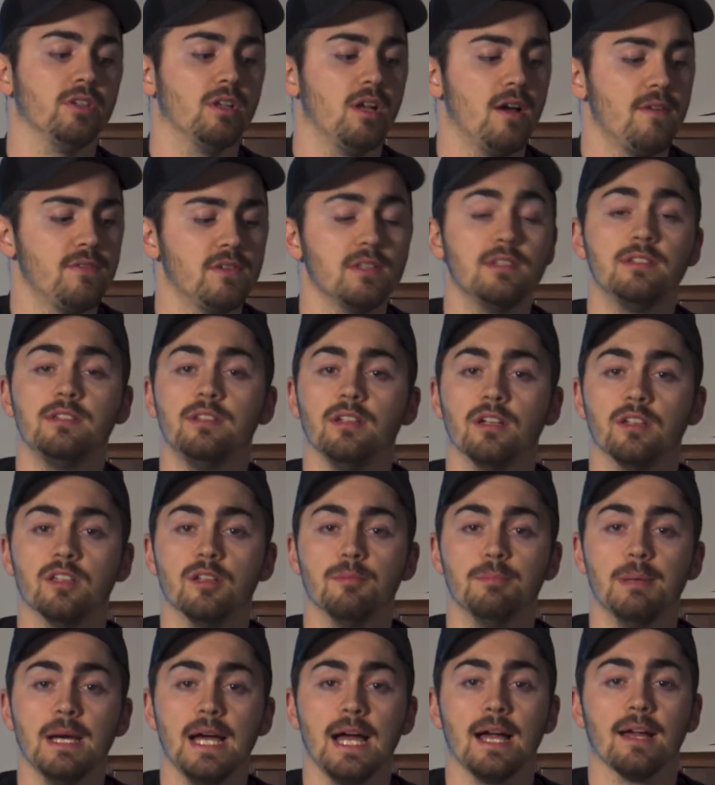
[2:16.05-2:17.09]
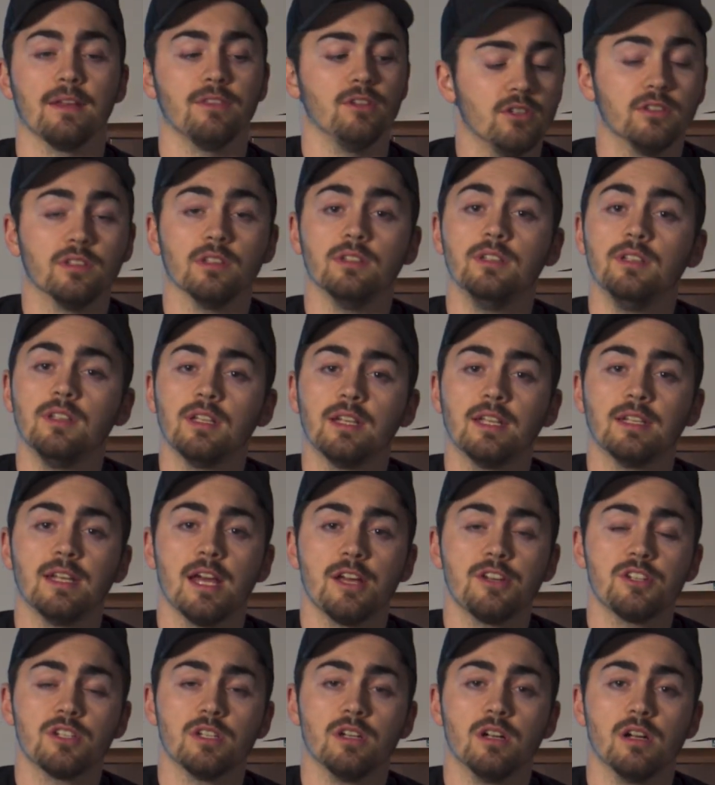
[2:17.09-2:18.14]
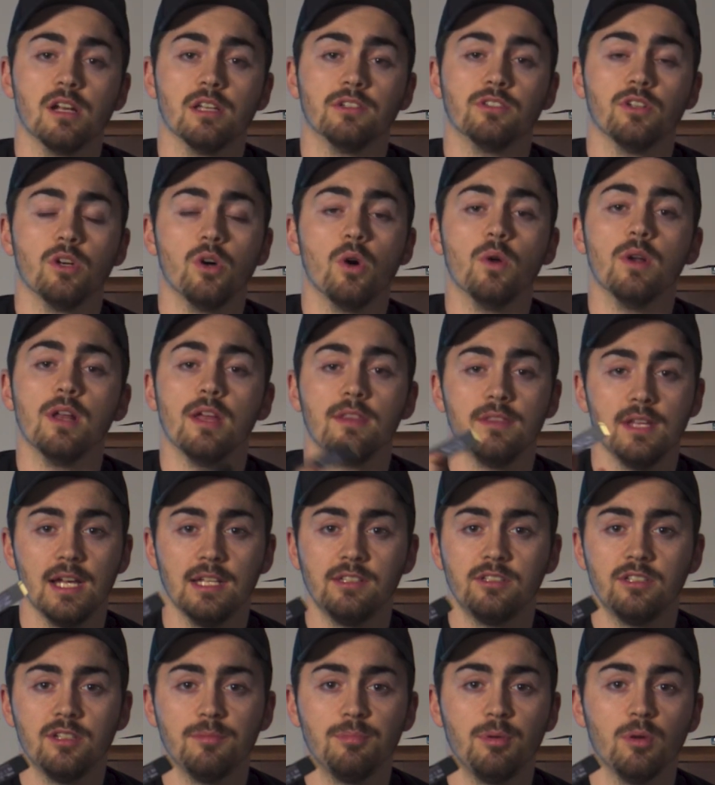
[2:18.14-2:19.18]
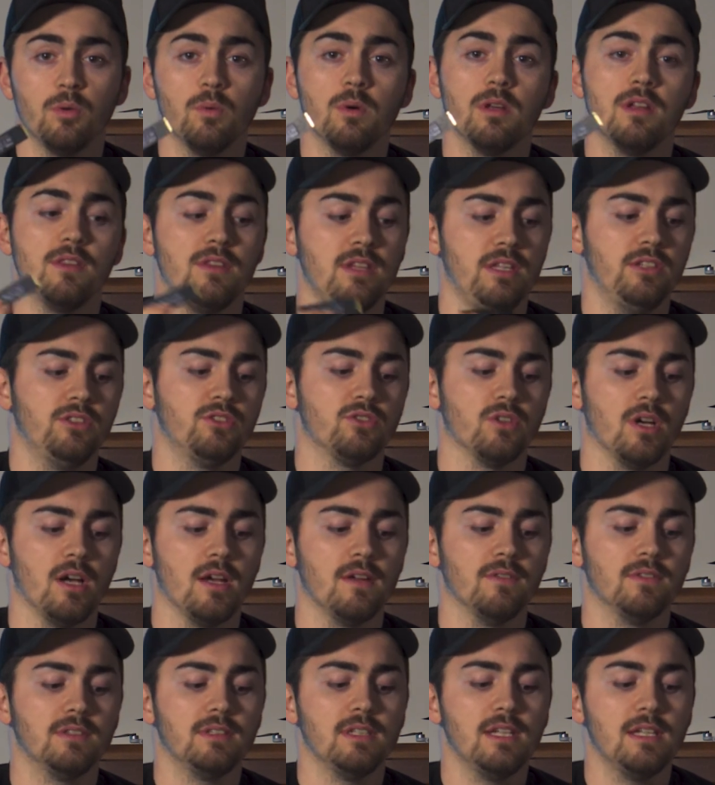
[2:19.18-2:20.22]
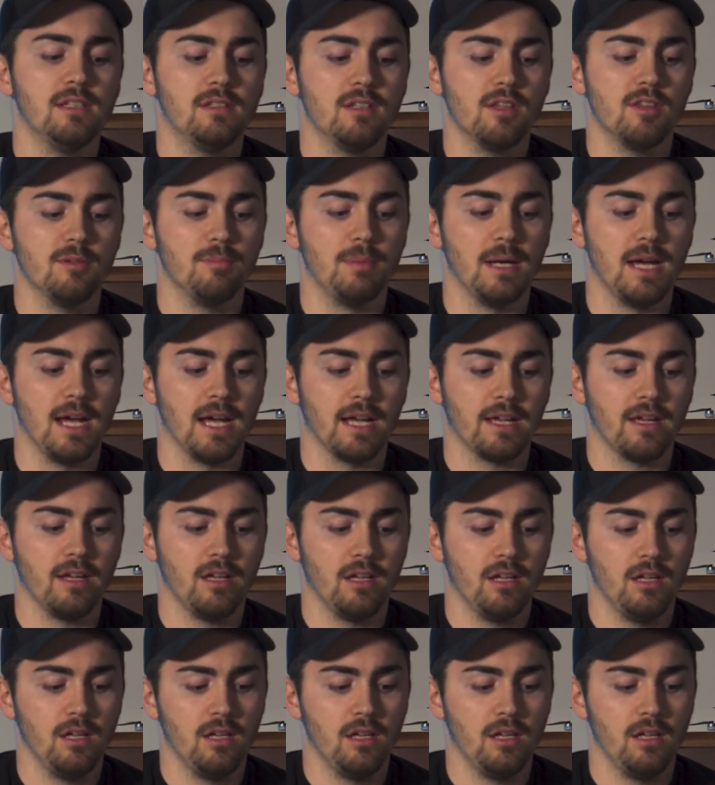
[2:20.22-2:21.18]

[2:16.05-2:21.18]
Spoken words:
you'll often see on the back there's a little connection on its own, and that's to put one of these drives into the back,